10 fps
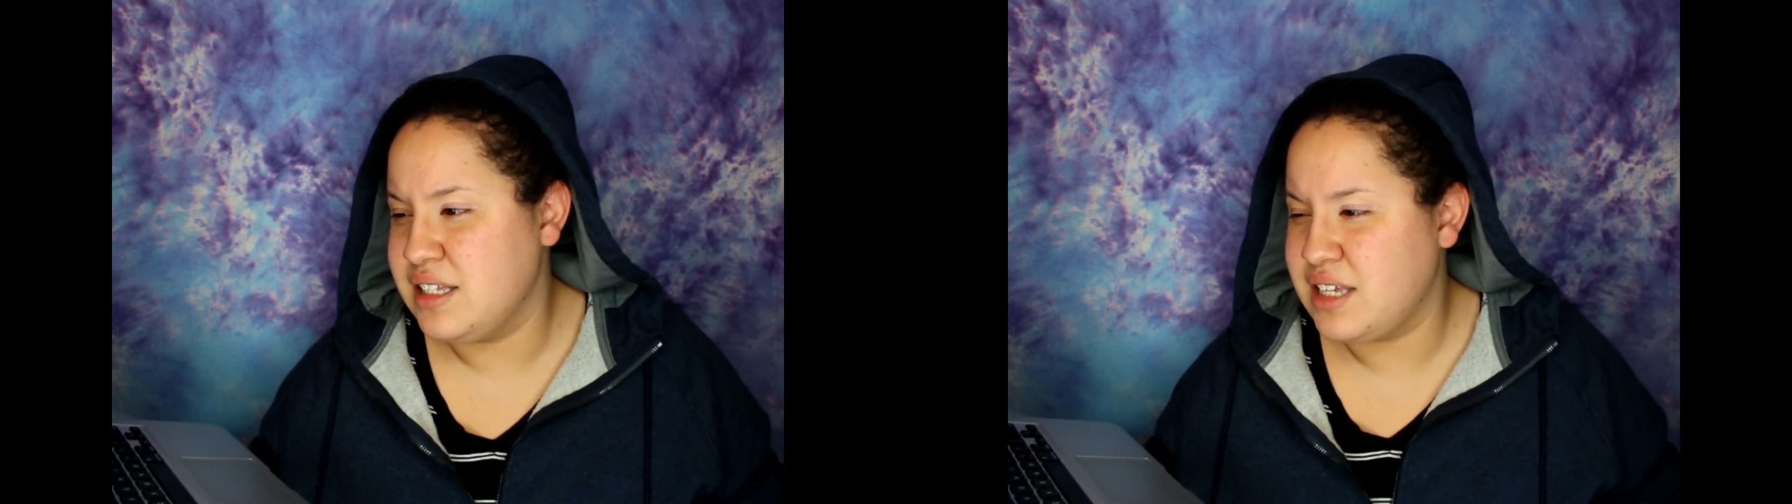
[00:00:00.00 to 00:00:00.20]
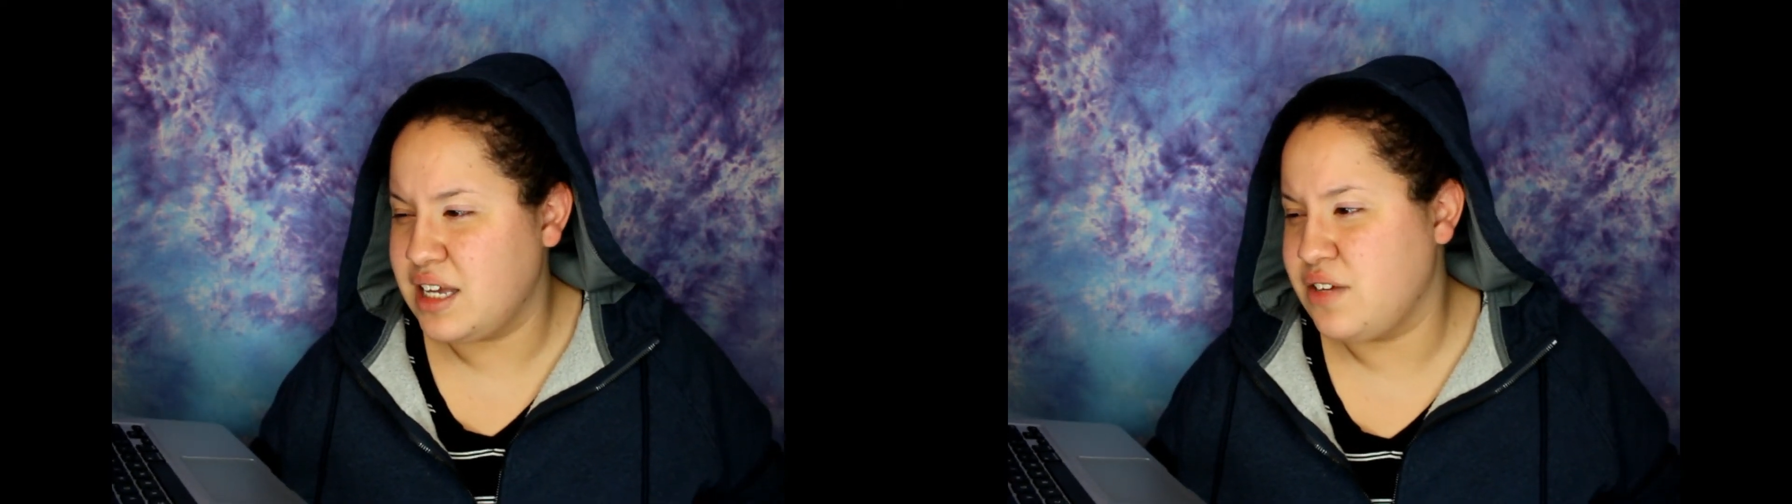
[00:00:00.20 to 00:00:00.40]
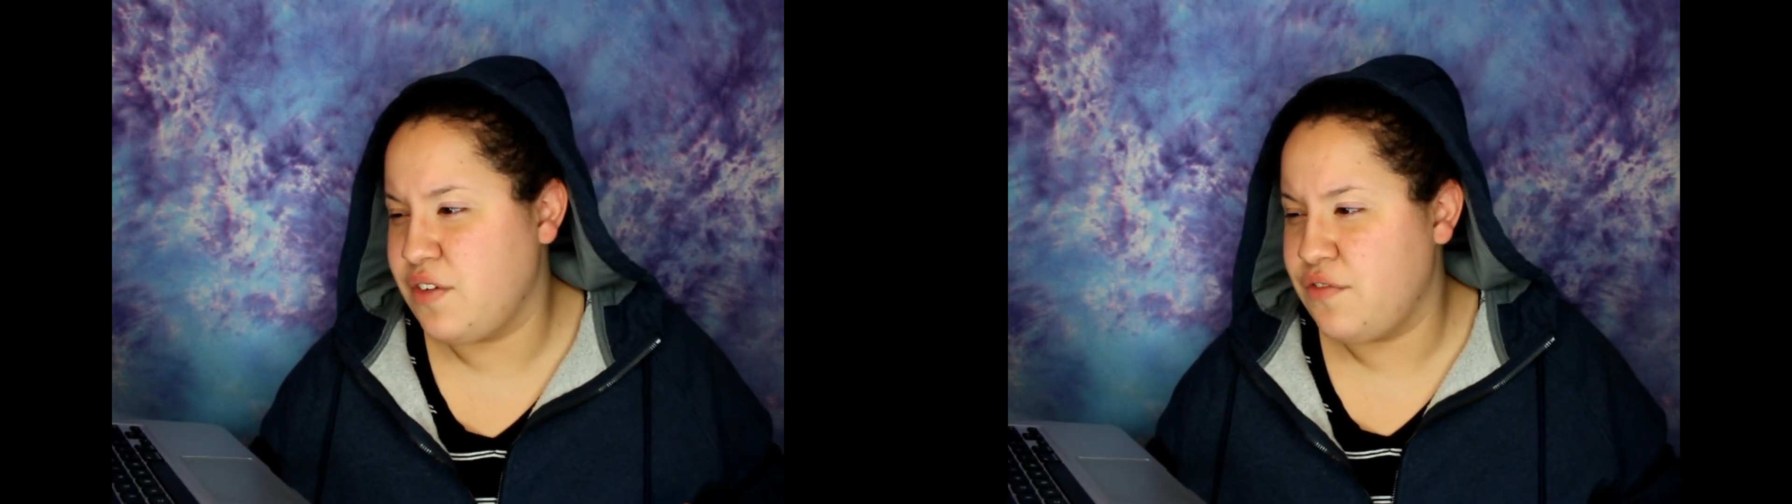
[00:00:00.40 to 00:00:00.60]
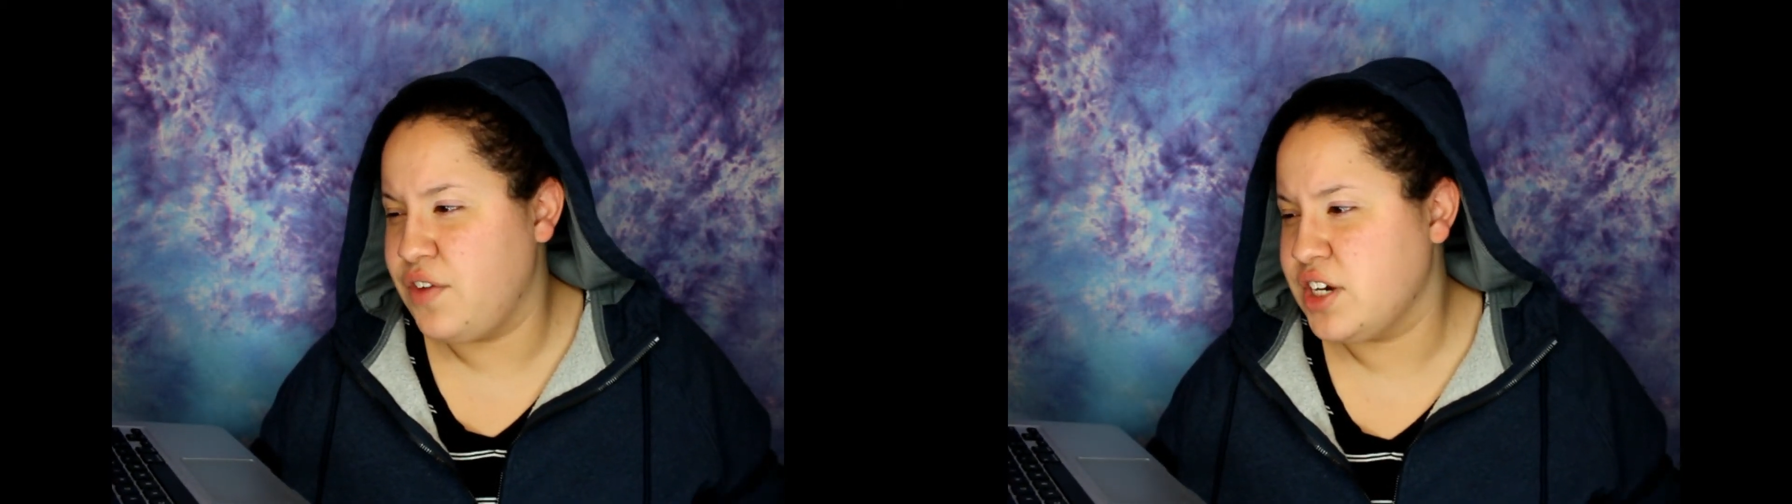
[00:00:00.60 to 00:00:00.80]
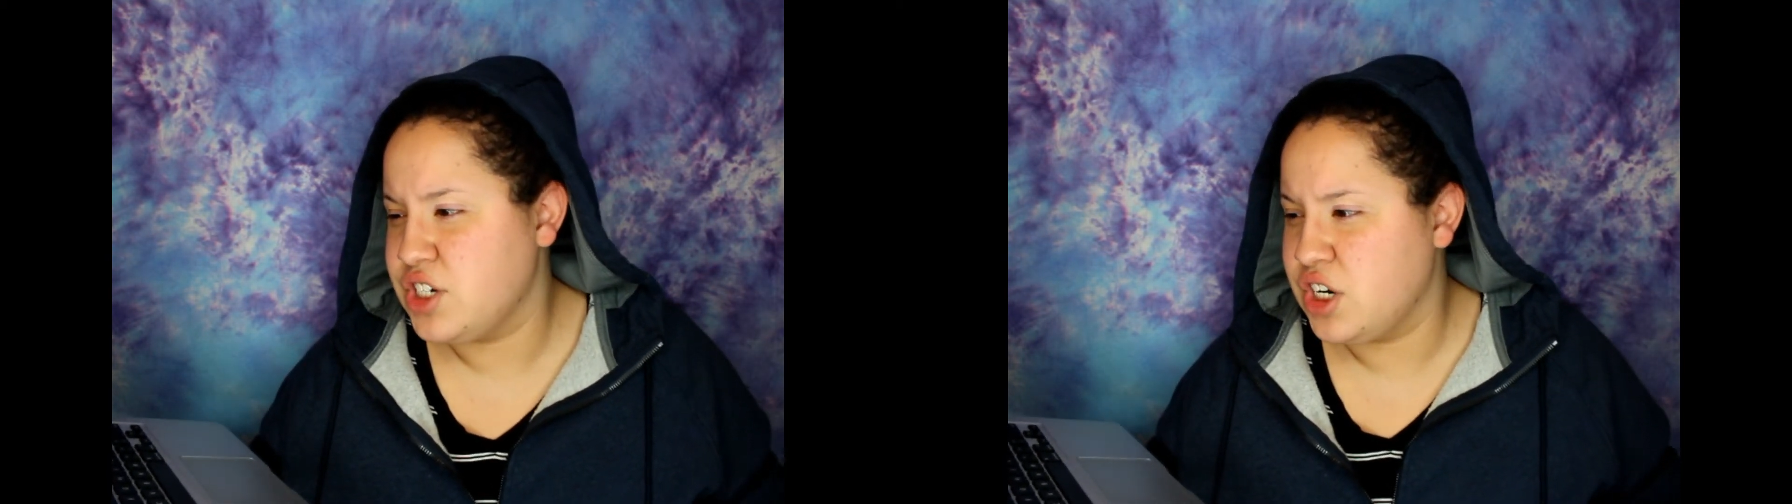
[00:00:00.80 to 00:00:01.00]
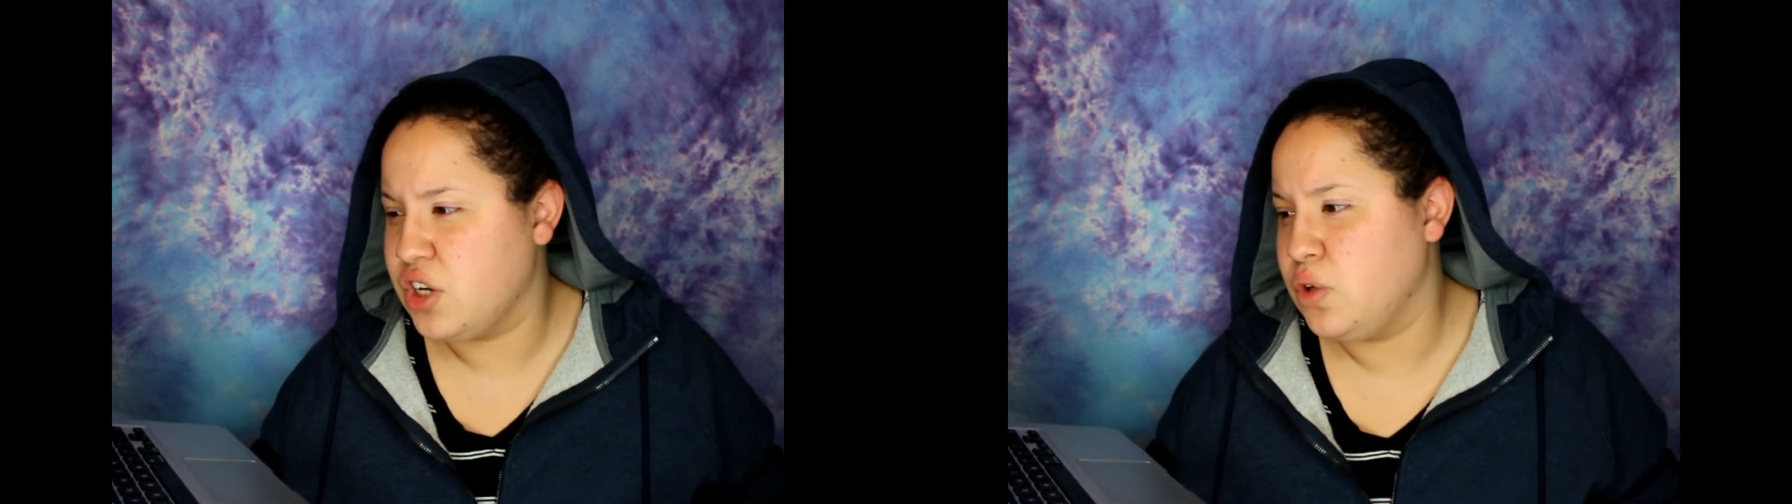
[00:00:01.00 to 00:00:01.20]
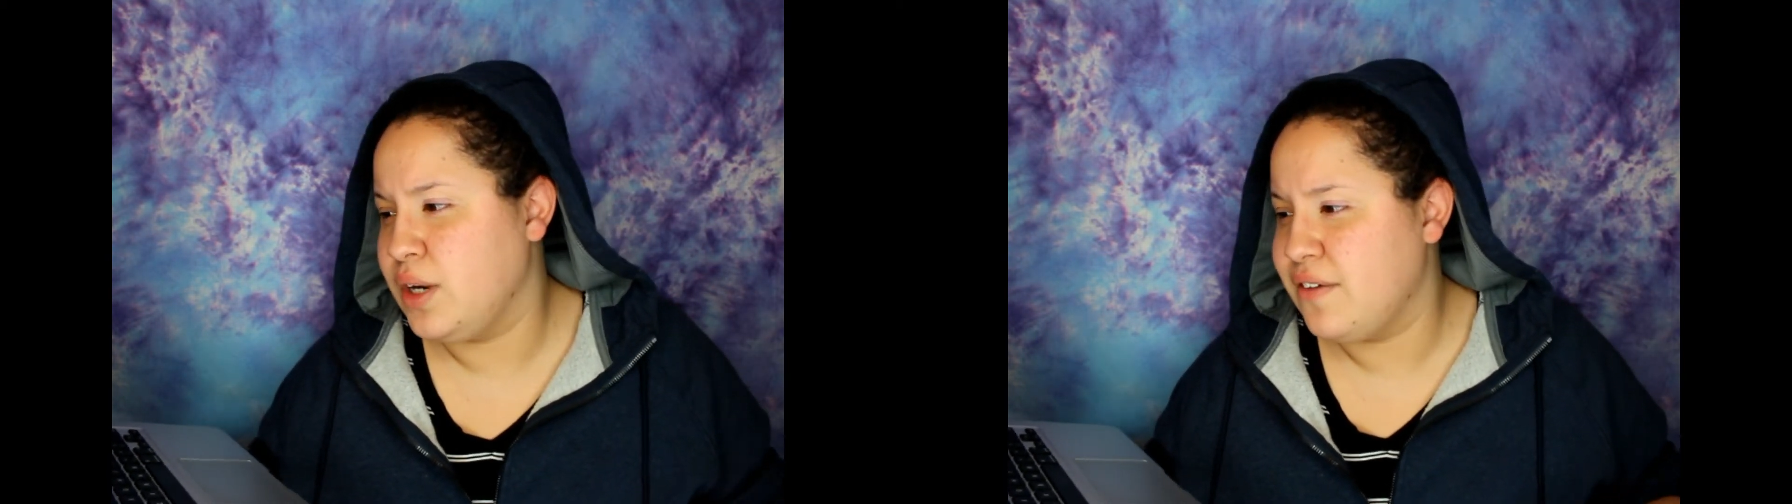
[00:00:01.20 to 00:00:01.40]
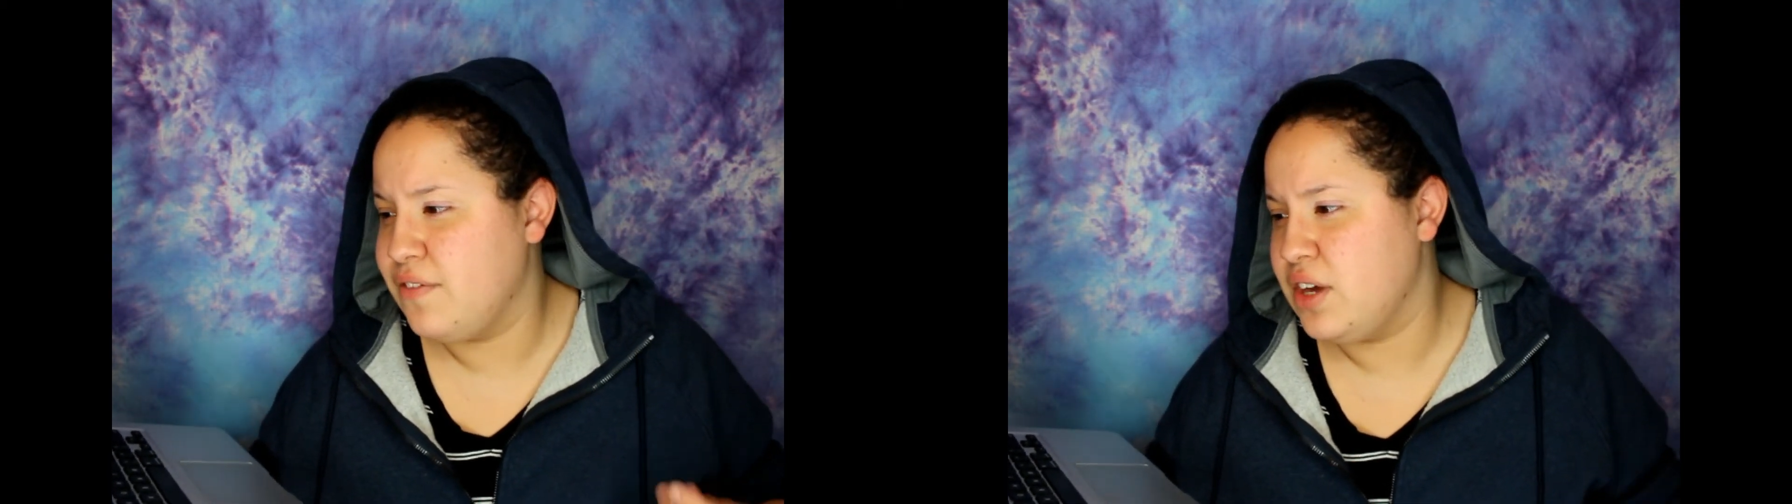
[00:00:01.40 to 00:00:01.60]
signs of infection
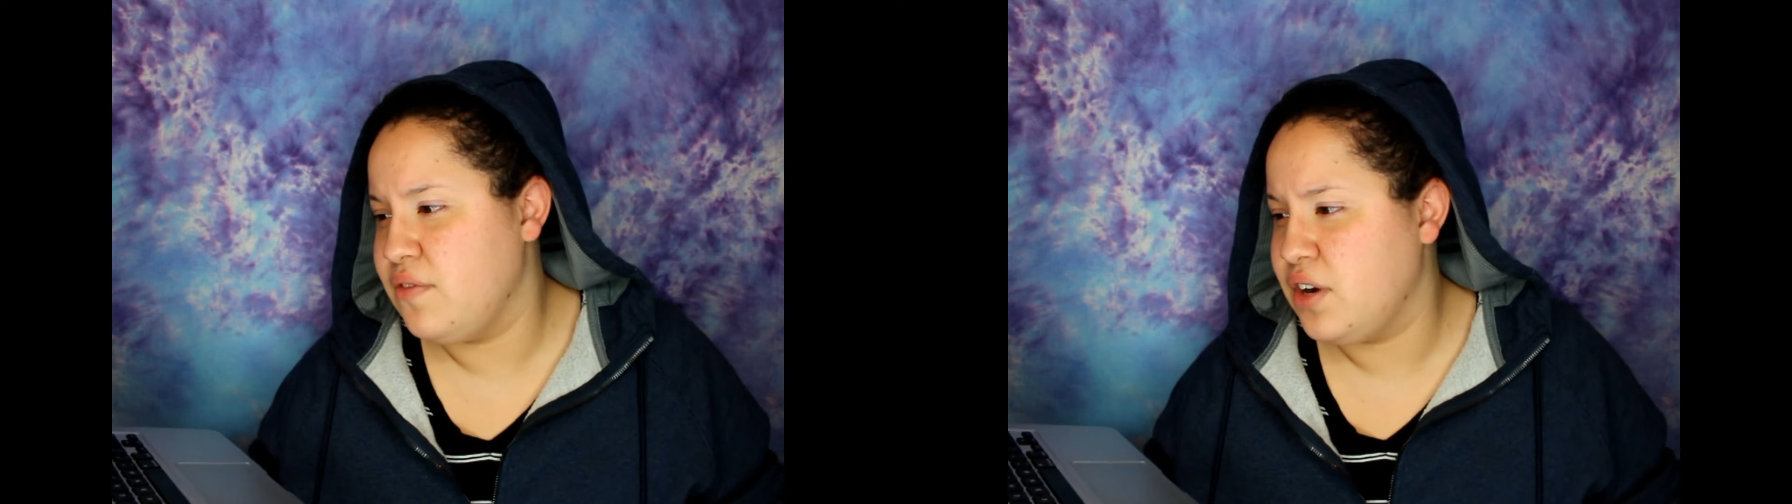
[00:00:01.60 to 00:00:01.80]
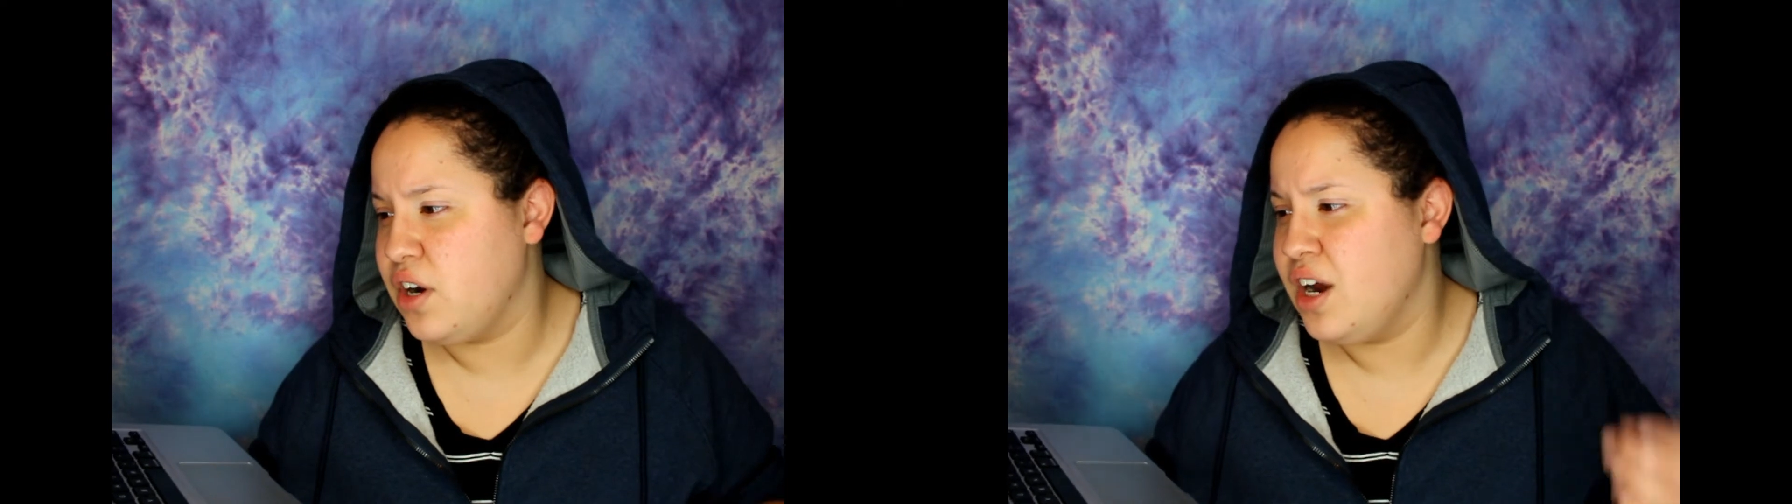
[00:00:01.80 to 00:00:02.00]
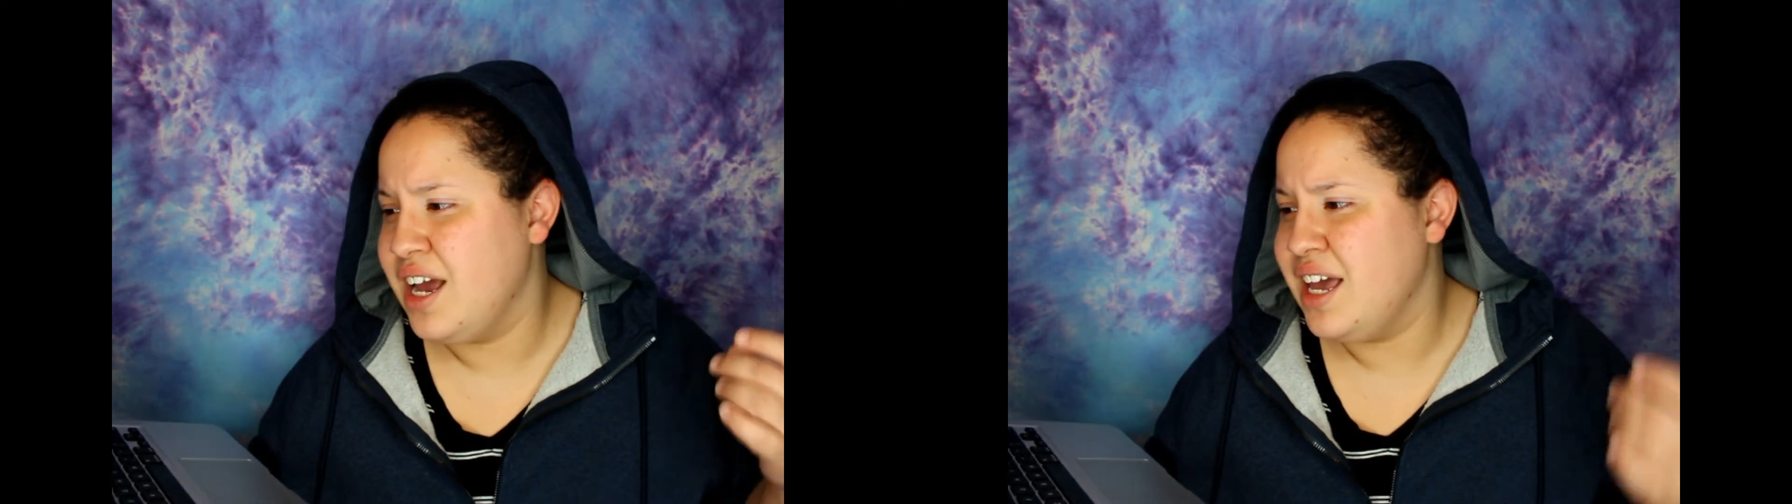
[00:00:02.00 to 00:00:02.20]
including fever,